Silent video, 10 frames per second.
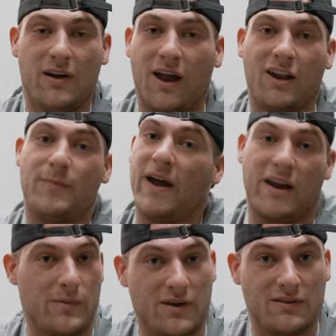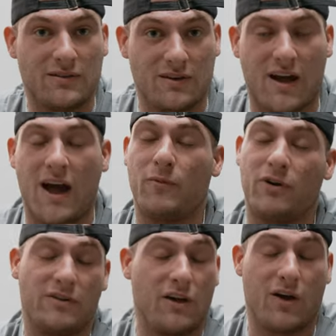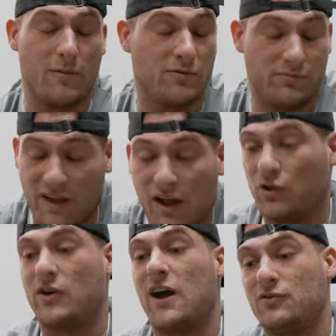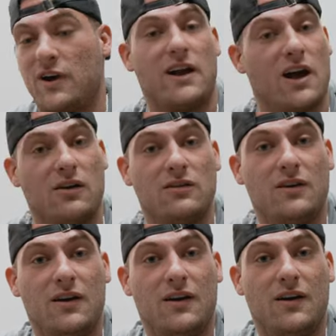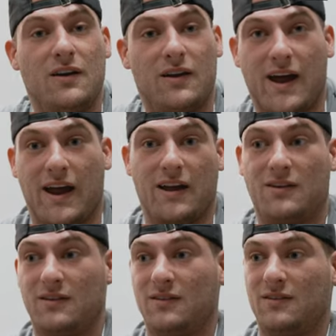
and it's By Any Means, because I'm going to tell I'm telling you guys right now, like,